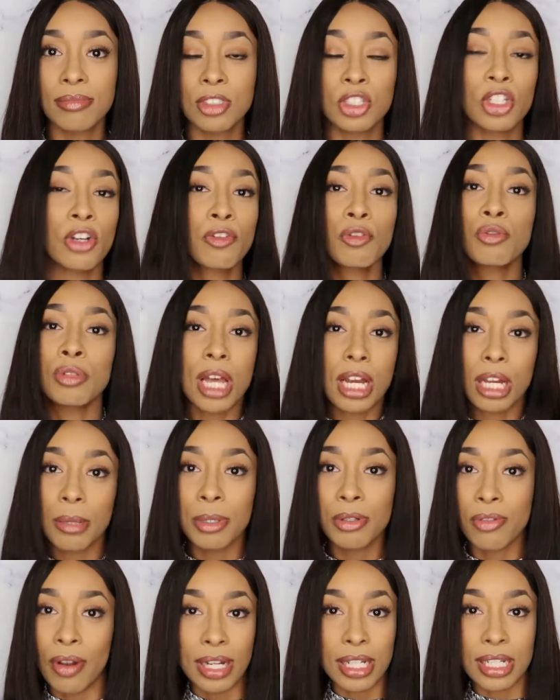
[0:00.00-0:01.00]
Your food's not gonna
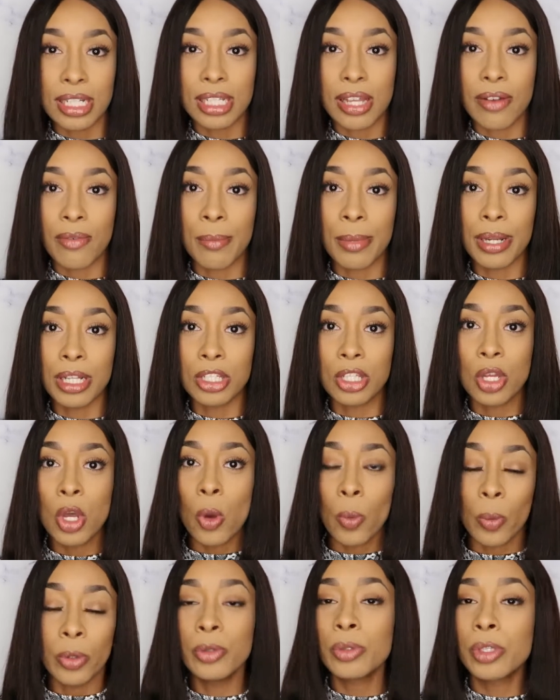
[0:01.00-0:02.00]
be ready in 7 minutes.
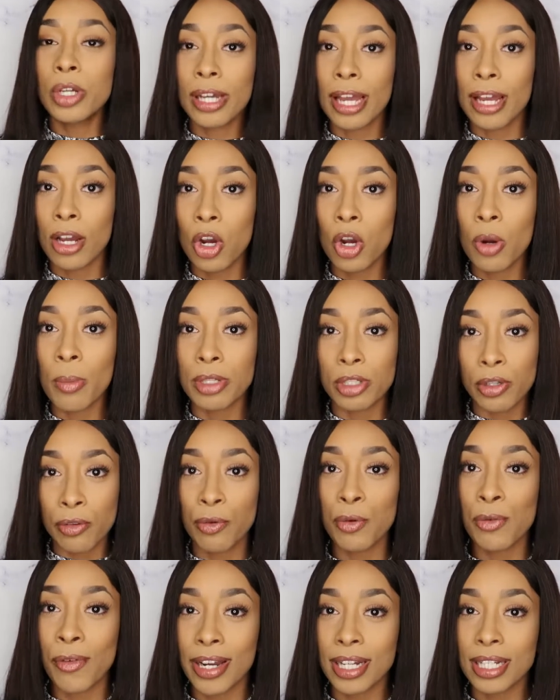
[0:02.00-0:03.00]
When you cook at home, is your
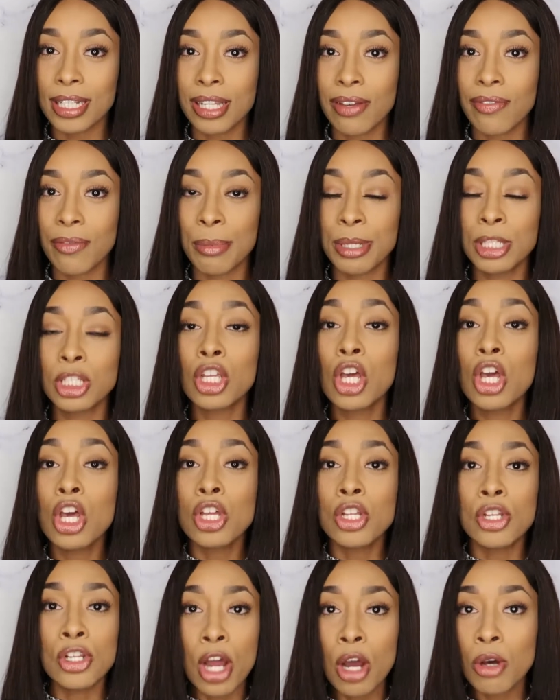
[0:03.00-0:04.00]
food ready in 7 minutes?
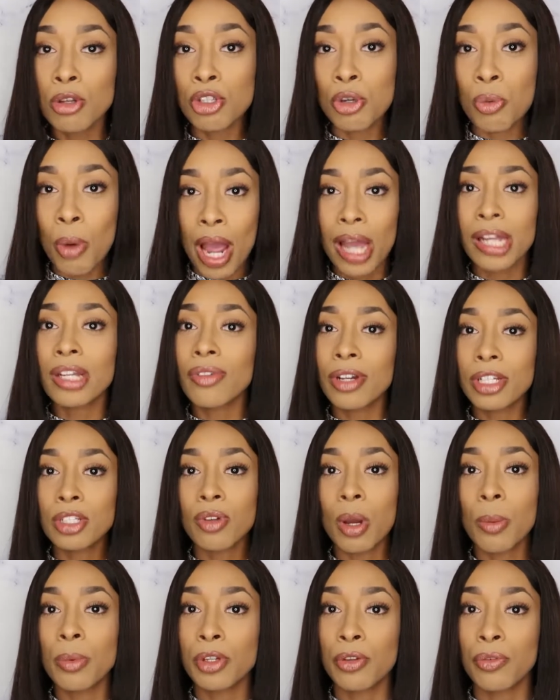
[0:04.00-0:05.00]
No. So why in a
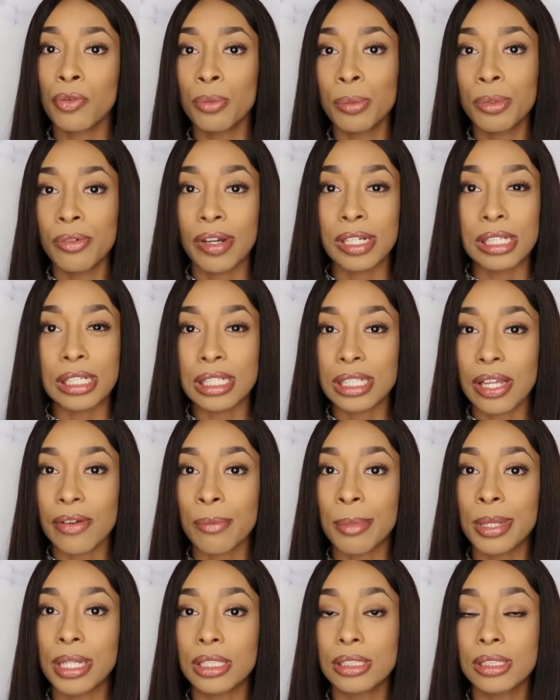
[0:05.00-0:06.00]
restaurant would your food be ready in
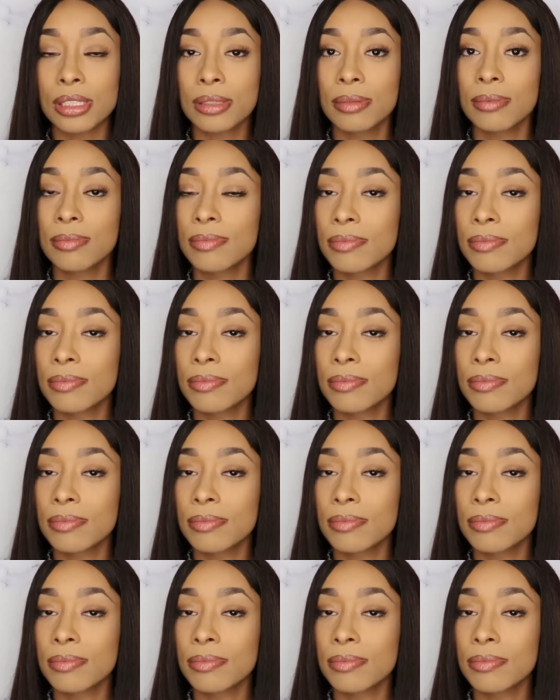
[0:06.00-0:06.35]
7 minutes?